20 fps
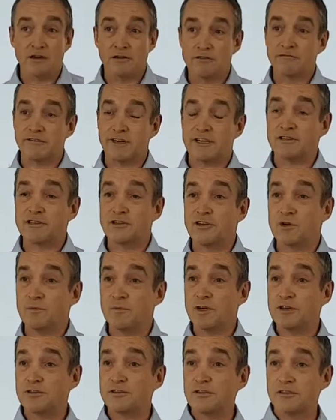the contracts and
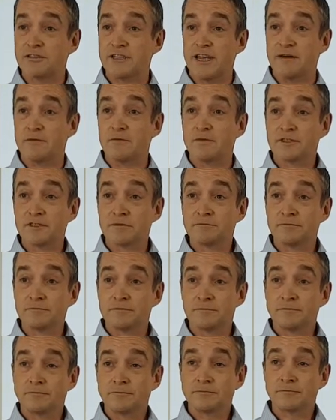commercials out?
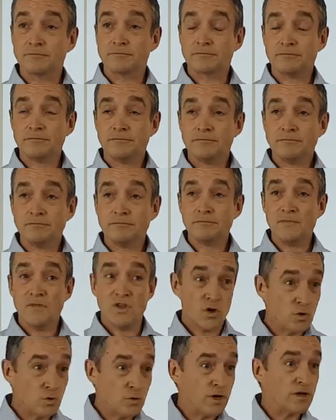
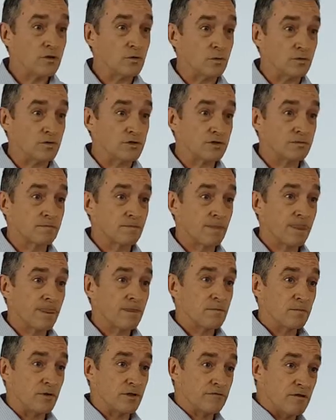Who knows?
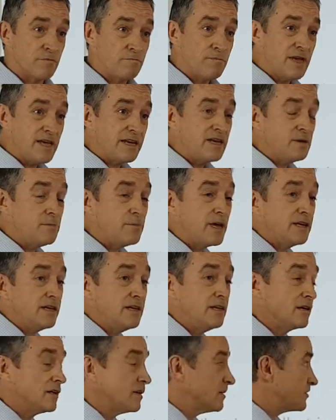But there are many,
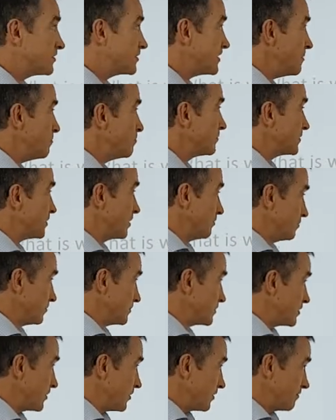many
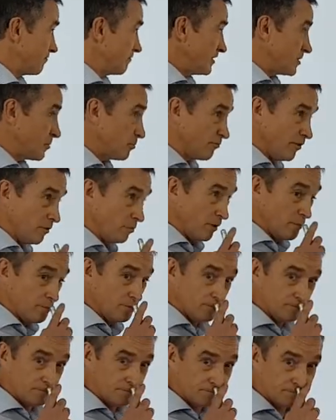symptoms that there is a
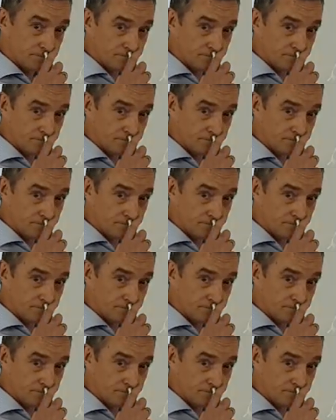problem.